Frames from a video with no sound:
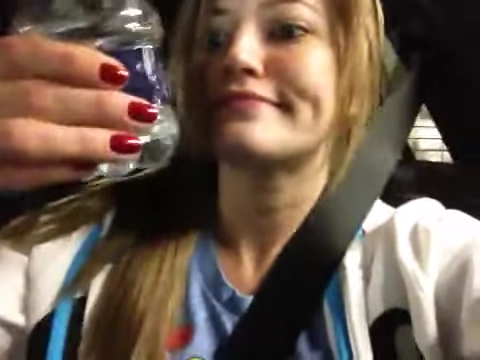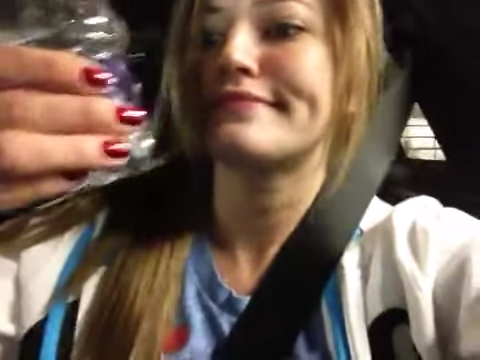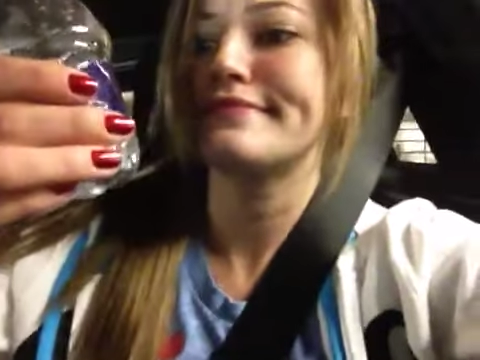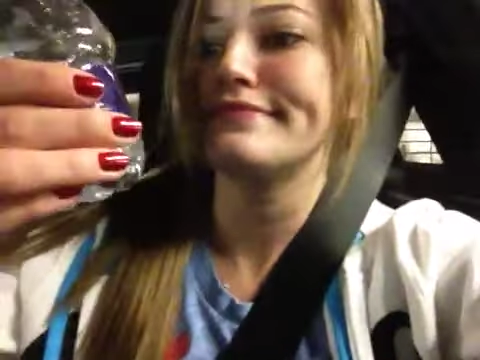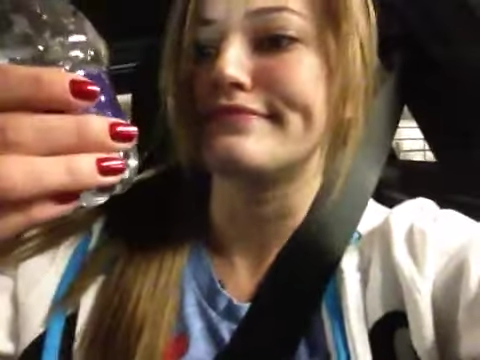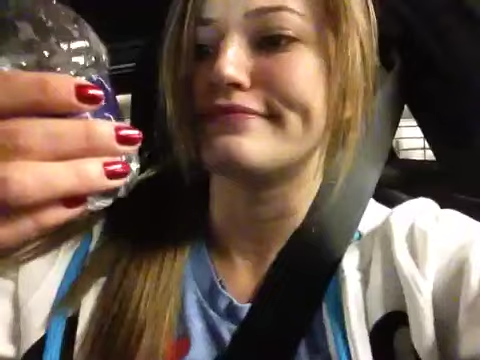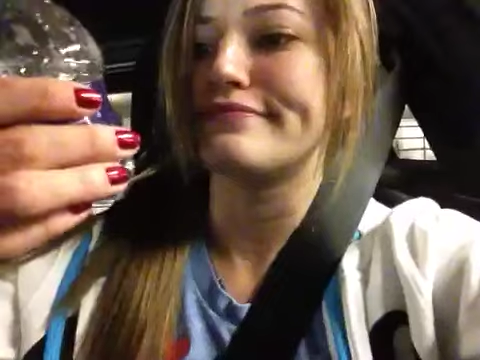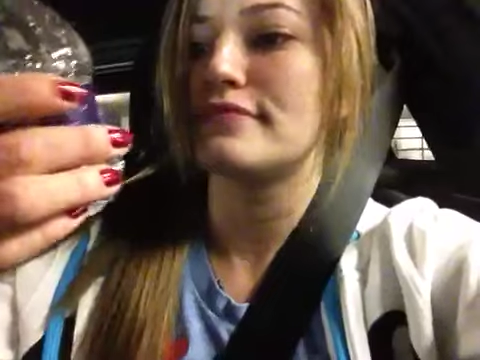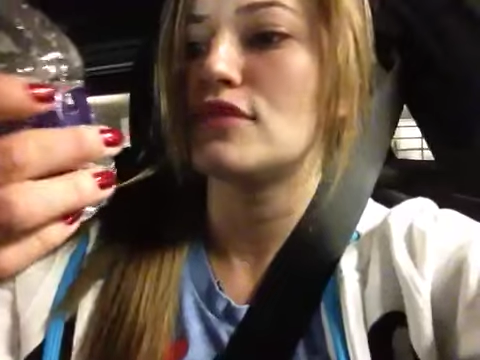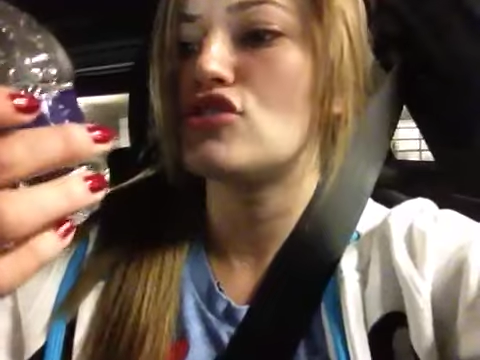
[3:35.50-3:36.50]
Ooh,
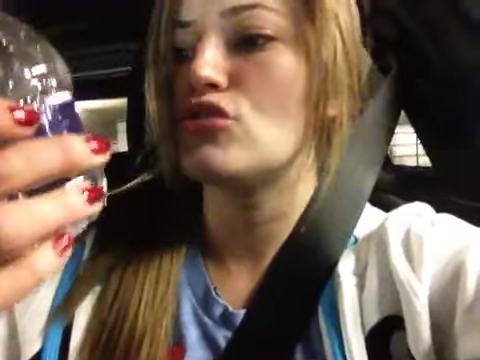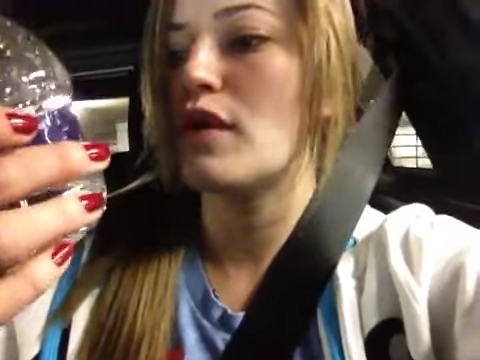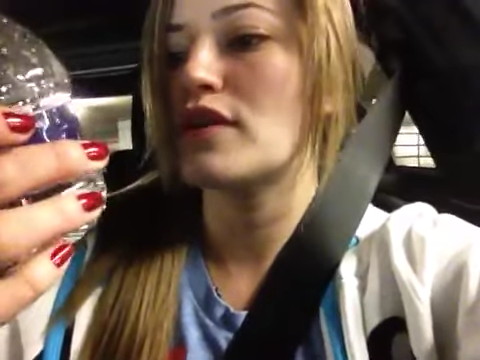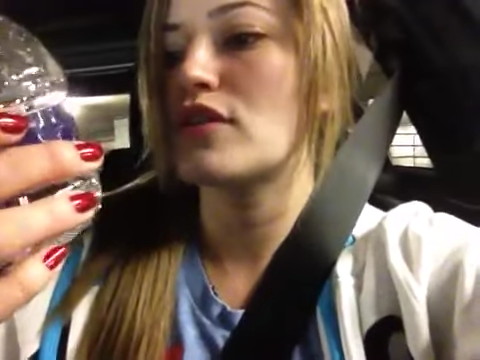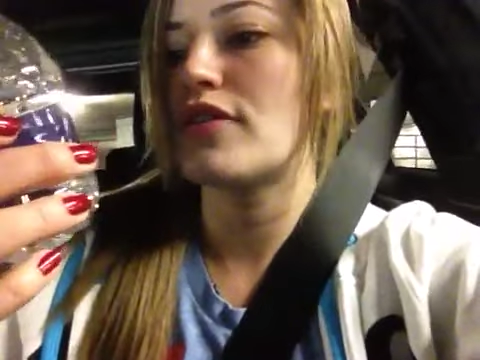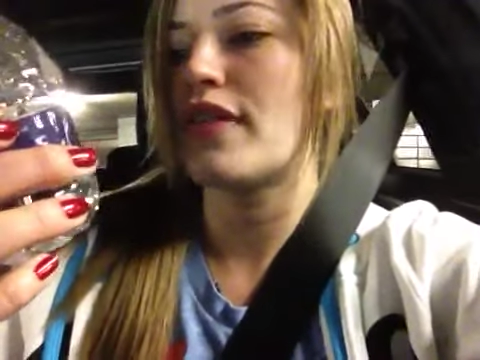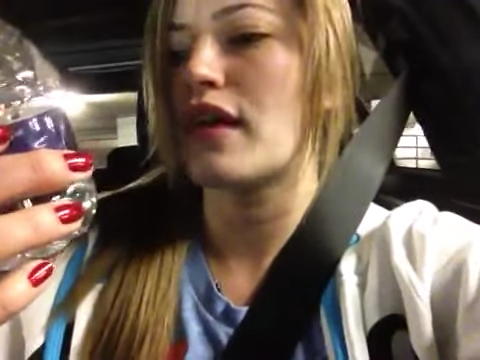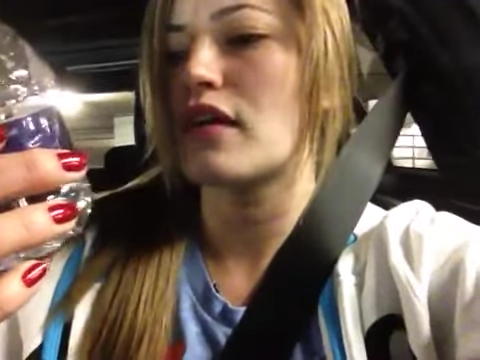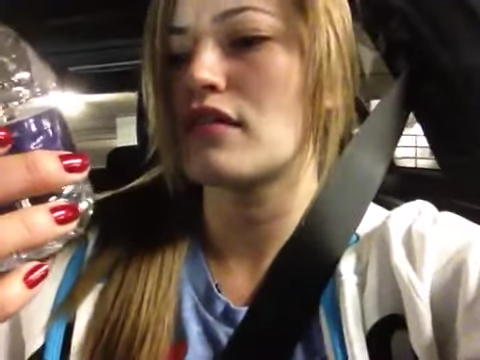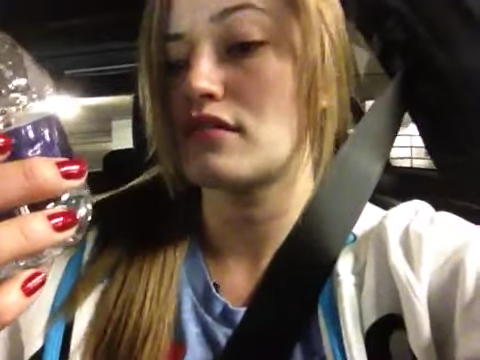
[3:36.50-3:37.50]
do one good
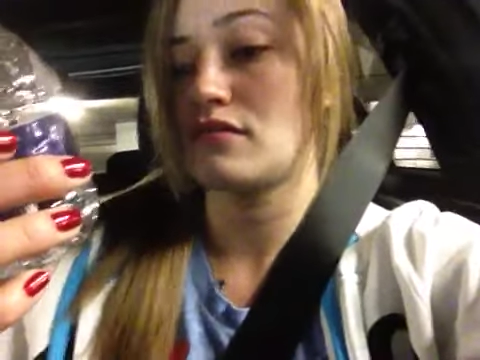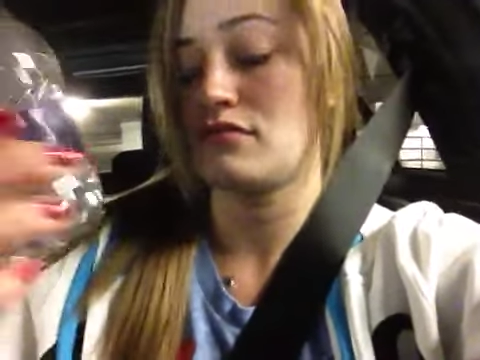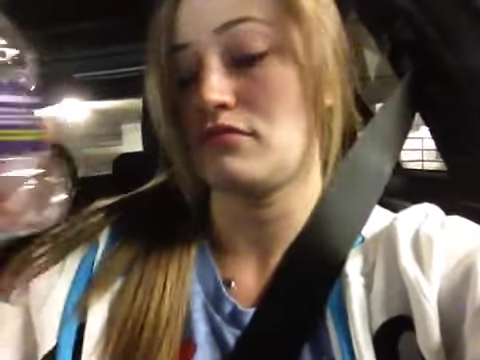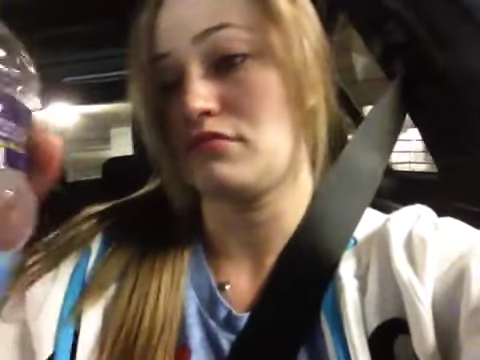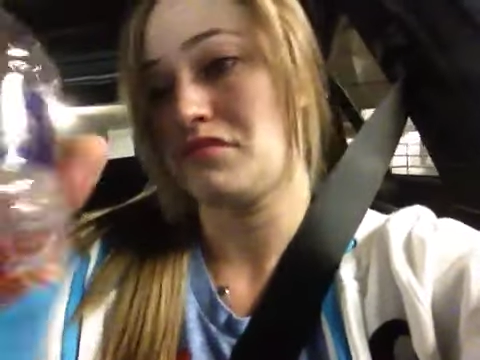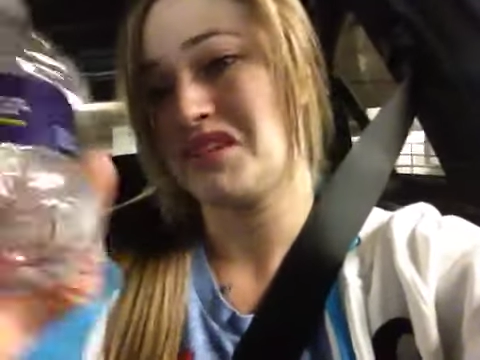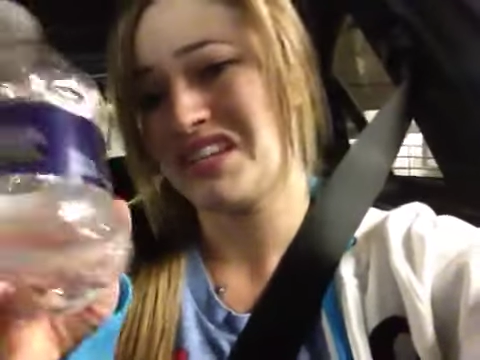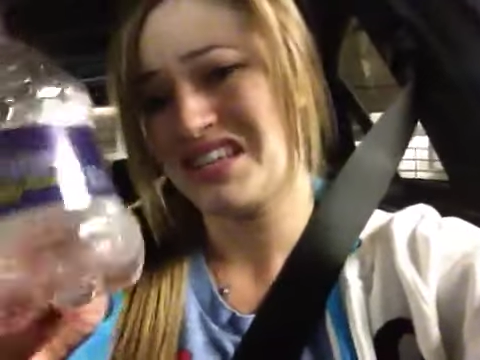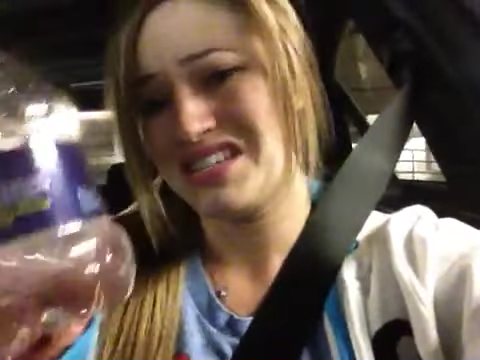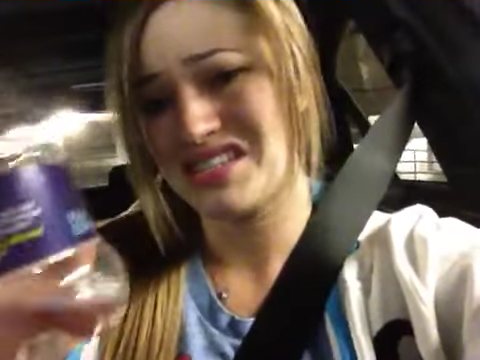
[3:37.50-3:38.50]
thing.
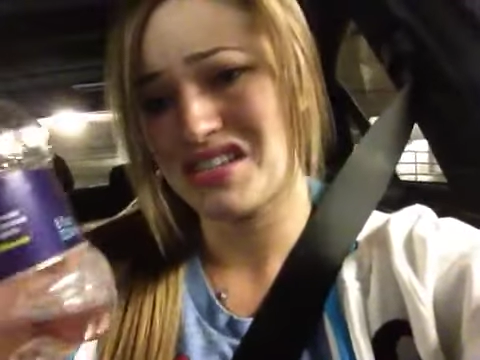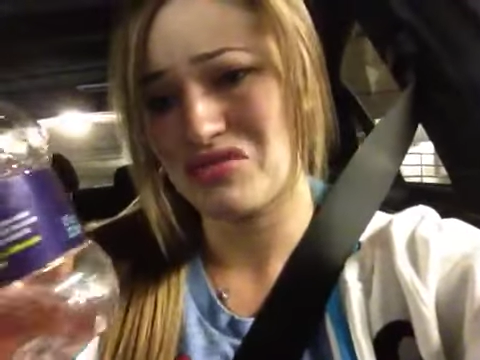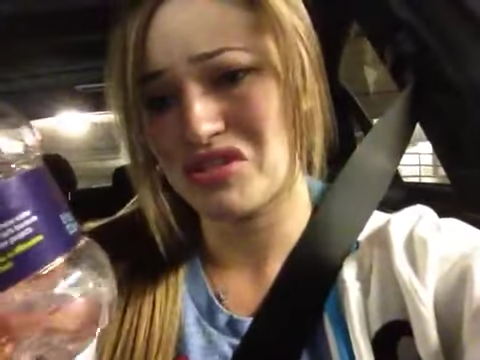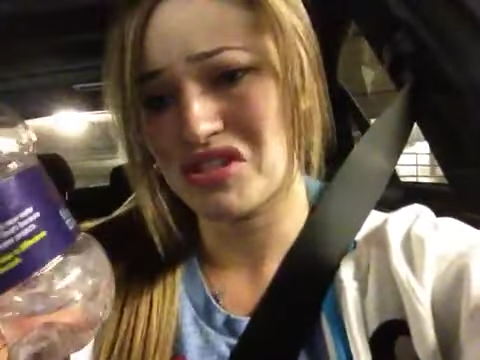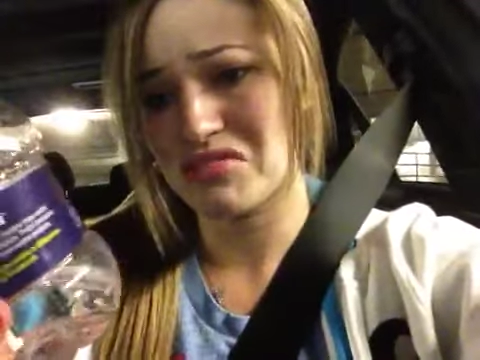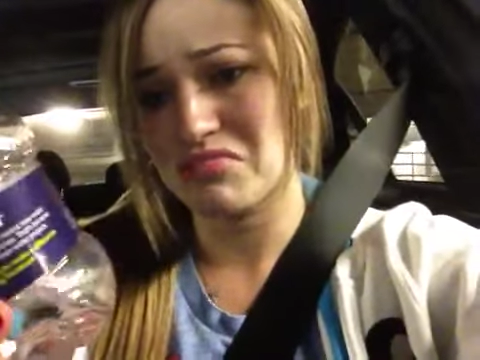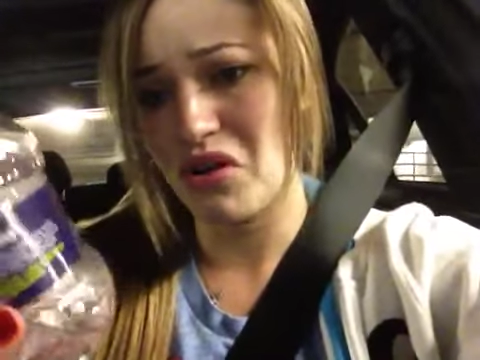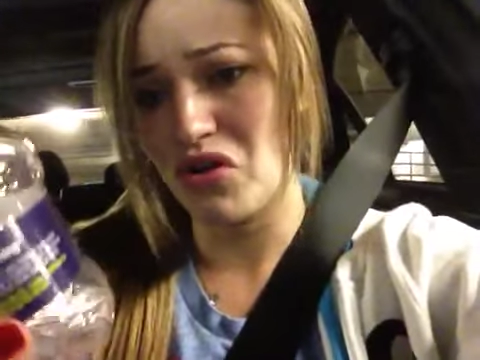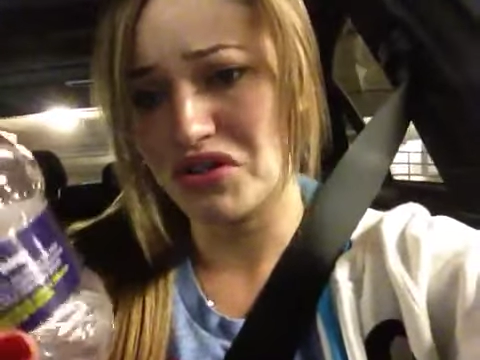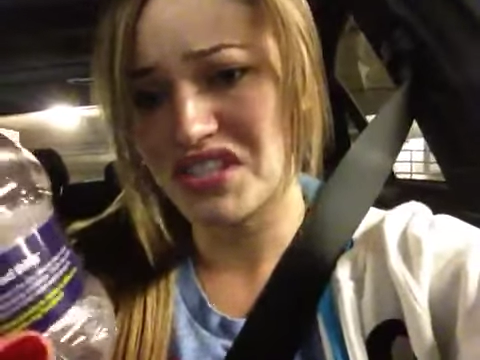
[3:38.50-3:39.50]
So
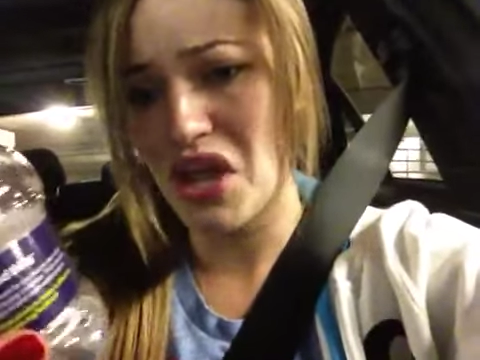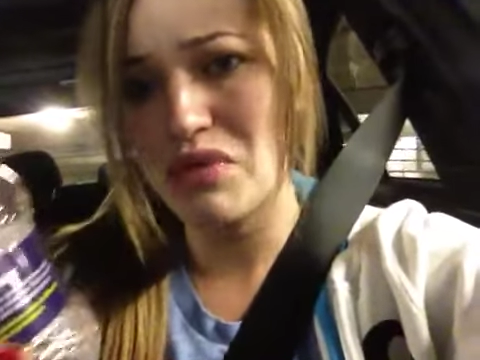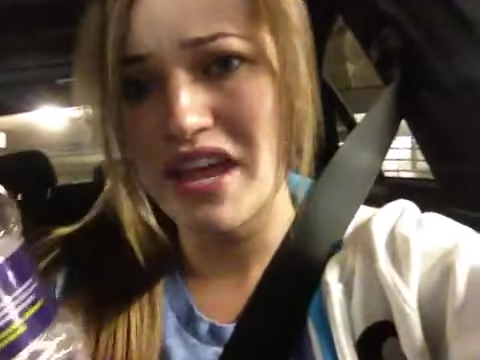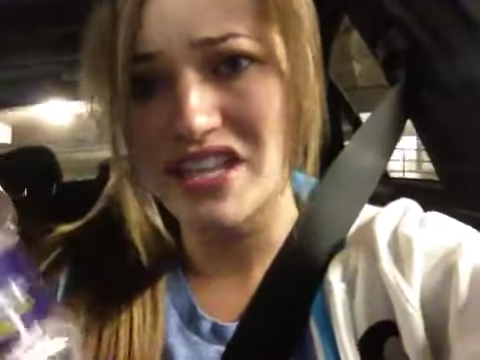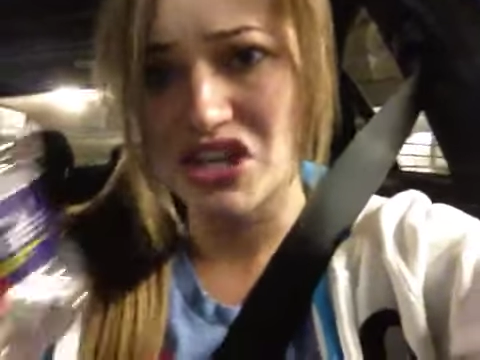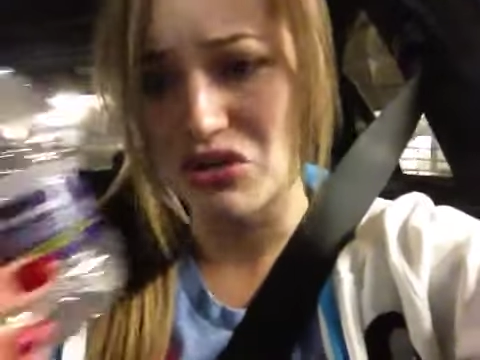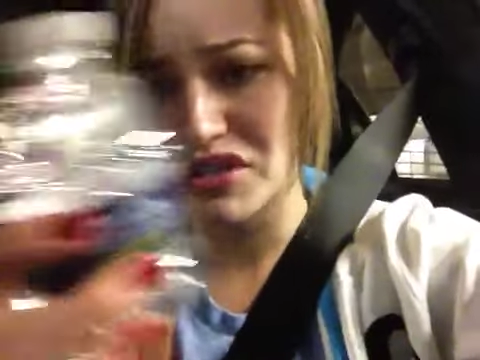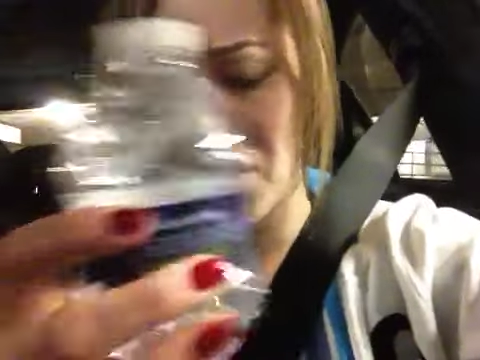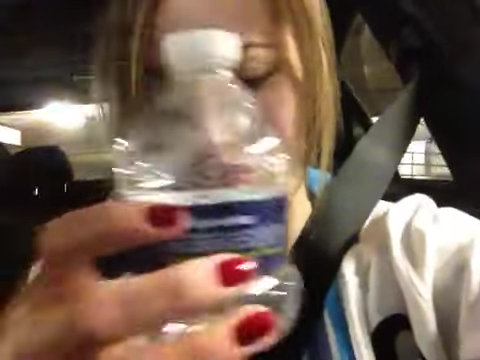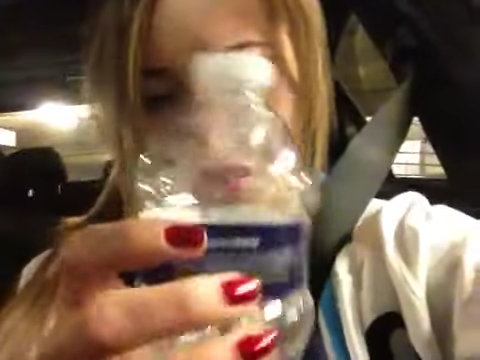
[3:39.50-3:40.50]
small, so little,
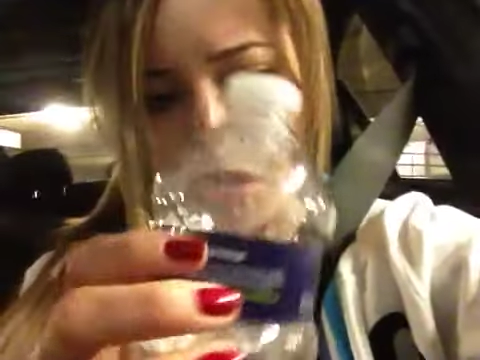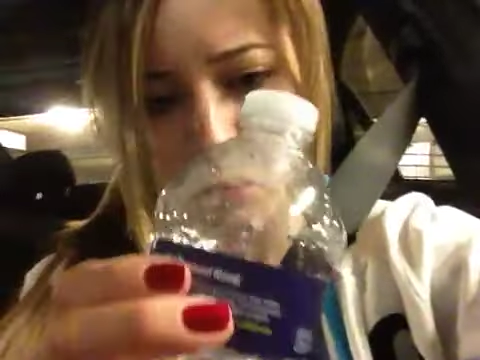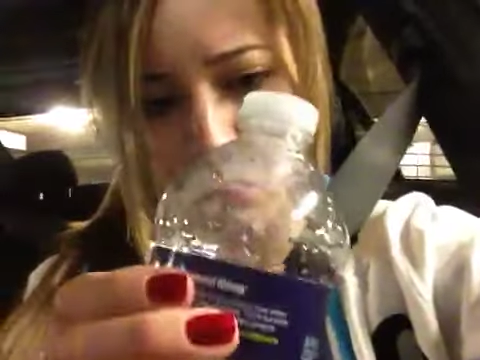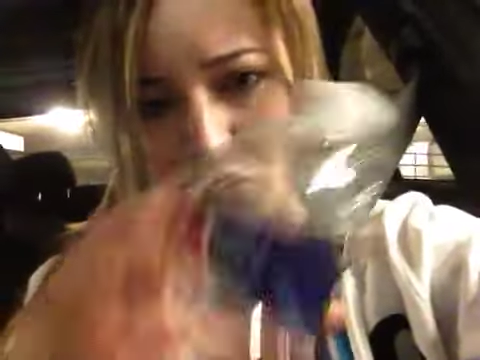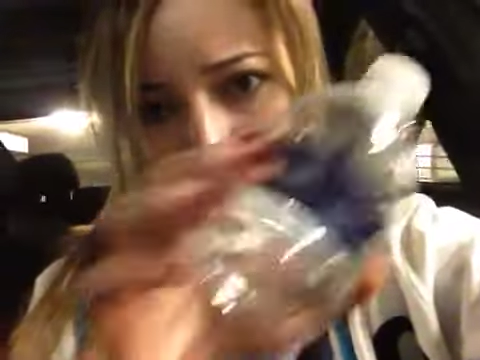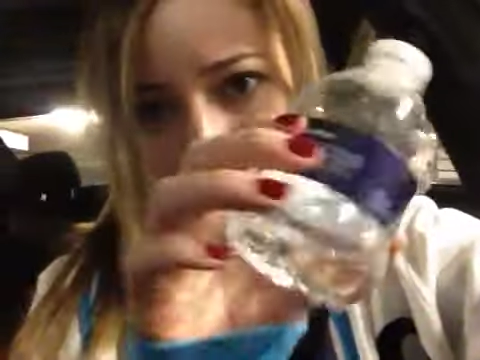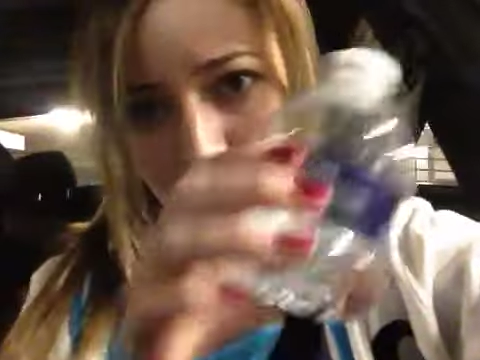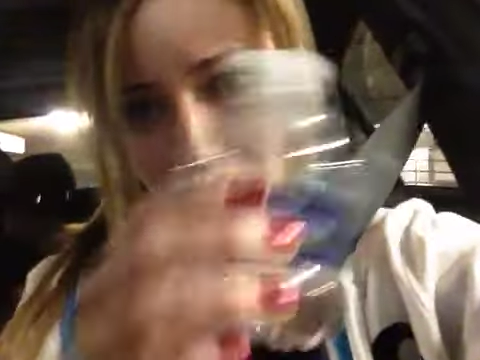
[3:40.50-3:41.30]
I don't know if I'm